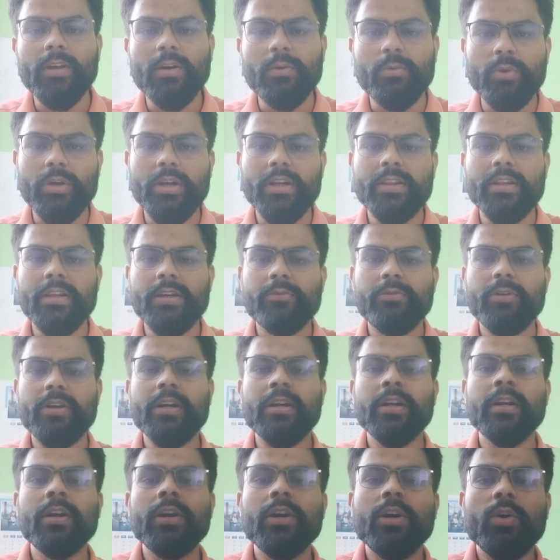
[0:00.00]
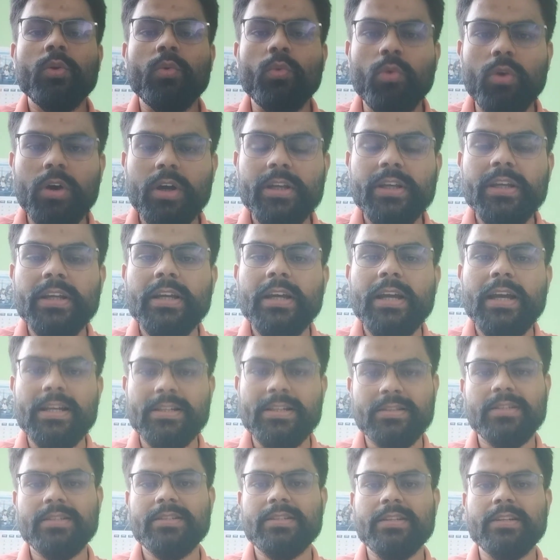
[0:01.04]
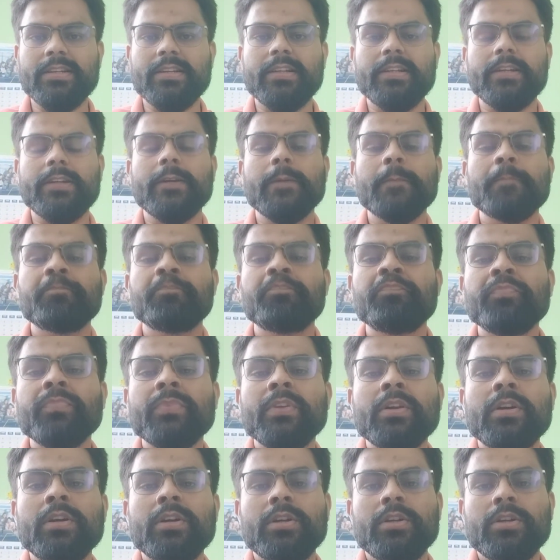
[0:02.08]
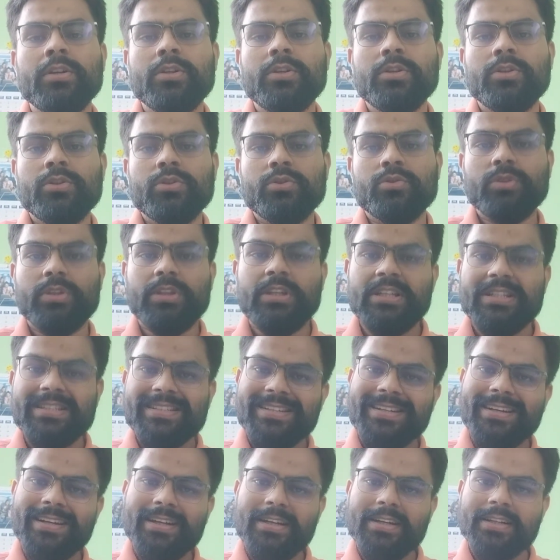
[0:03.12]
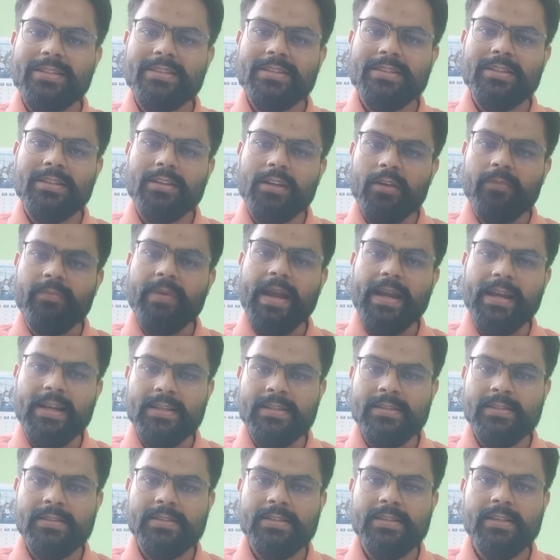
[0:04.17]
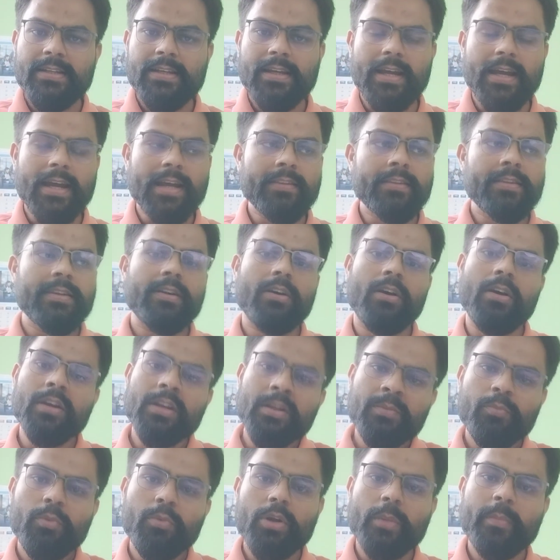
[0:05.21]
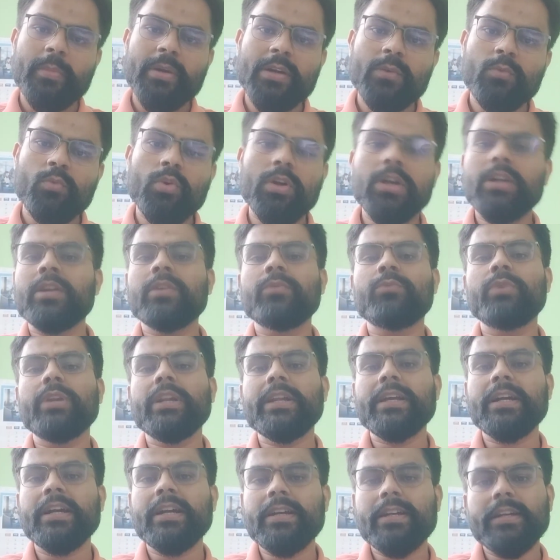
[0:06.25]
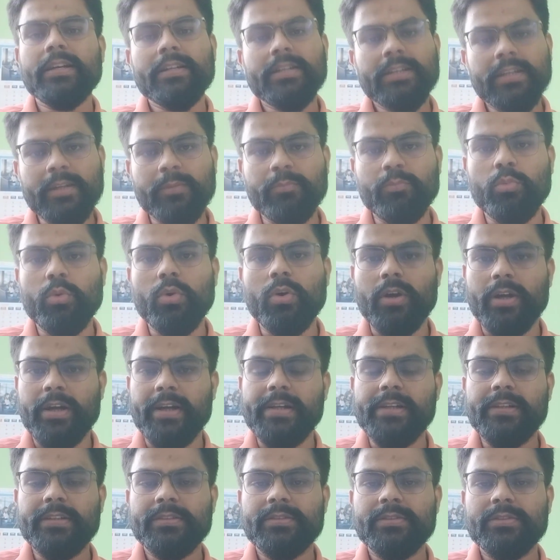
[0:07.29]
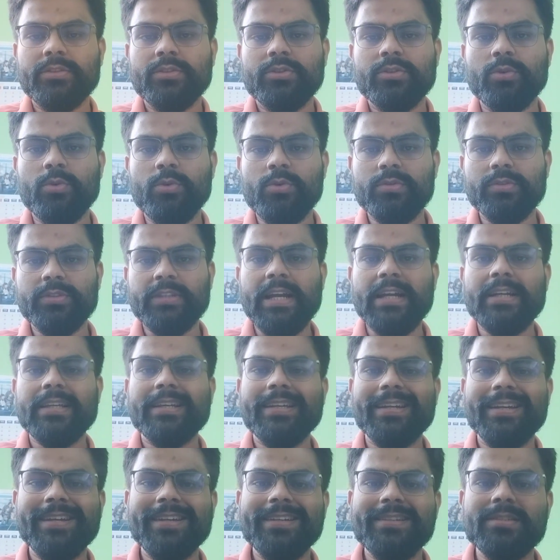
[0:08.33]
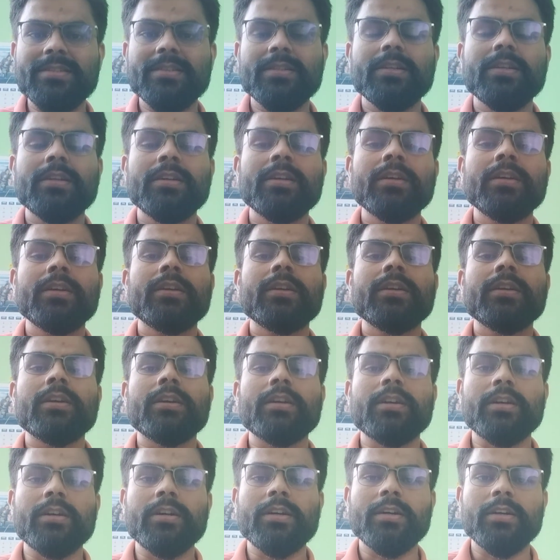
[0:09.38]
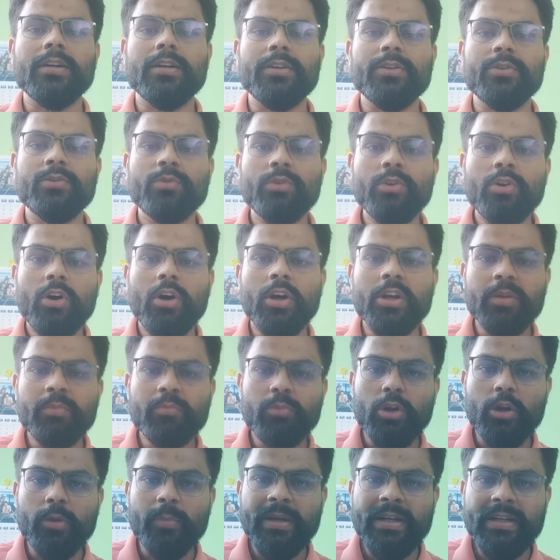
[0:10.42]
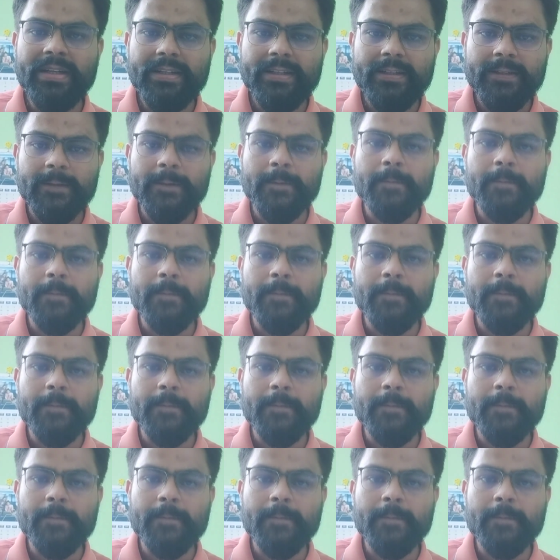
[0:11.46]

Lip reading: where they were working existingly. So this creates a vacancy and the unemployment one will get employed. So that creates unemployment